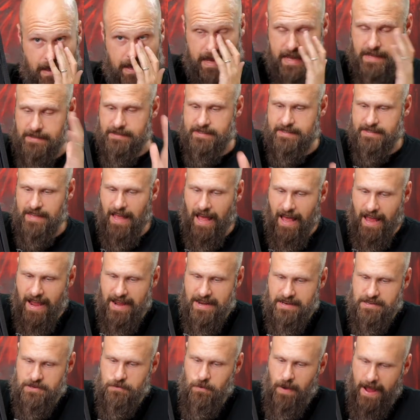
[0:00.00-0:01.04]

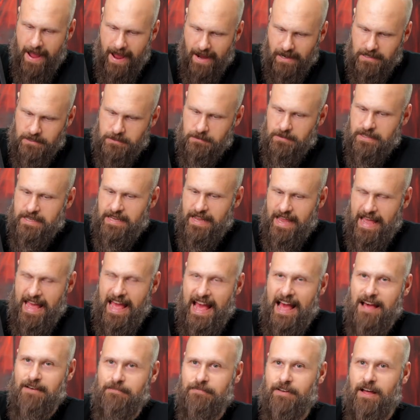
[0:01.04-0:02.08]
Inside, you actually
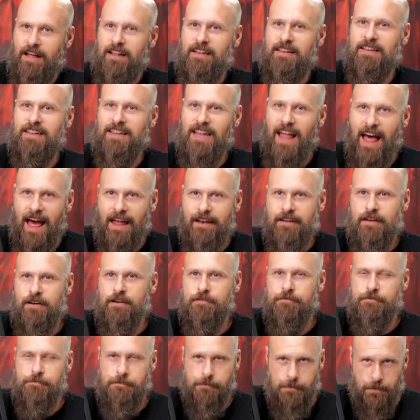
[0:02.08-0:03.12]
have a lot
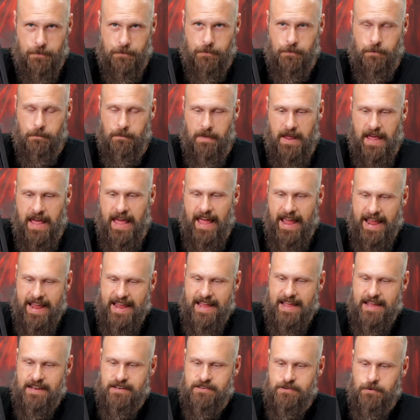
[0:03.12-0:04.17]
of room
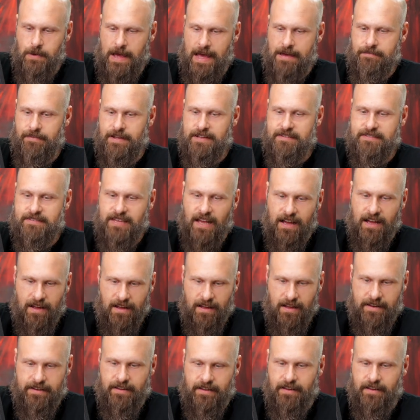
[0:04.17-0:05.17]
and you have a ton